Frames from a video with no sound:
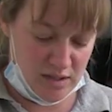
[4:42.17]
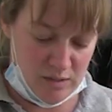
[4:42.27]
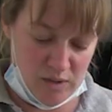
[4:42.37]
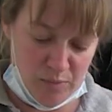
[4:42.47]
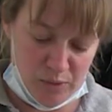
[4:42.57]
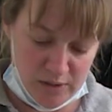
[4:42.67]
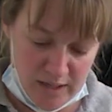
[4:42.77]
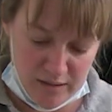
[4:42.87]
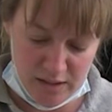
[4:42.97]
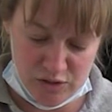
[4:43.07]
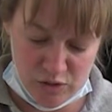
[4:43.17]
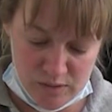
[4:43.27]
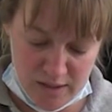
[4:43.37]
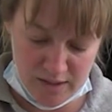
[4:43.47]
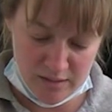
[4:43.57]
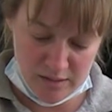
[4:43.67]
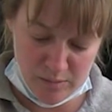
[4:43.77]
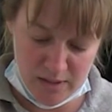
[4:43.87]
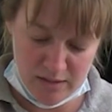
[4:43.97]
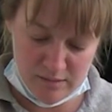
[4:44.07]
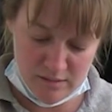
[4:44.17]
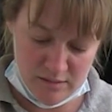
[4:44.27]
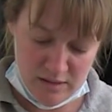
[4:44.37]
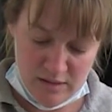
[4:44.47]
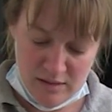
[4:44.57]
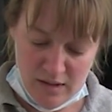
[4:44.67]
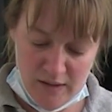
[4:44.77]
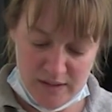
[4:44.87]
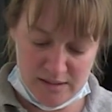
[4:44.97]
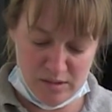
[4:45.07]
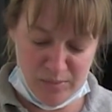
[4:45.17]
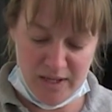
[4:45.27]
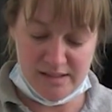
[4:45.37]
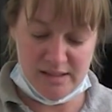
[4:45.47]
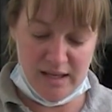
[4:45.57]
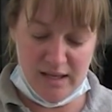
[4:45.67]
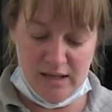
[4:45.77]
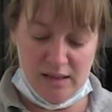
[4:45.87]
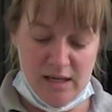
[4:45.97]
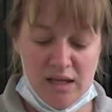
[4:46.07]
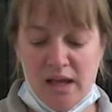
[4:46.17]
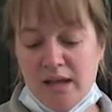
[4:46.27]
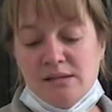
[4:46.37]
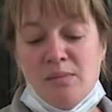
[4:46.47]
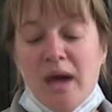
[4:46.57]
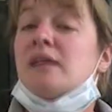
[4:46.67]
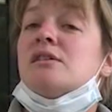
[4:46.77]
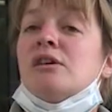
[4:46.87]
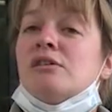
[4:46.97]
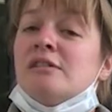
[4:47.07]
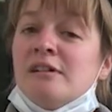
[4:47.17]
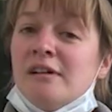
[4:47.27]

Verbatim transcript: And then when he pulled it out, he chews on it a little bit, on this little plastic end, and then he hands it back to you.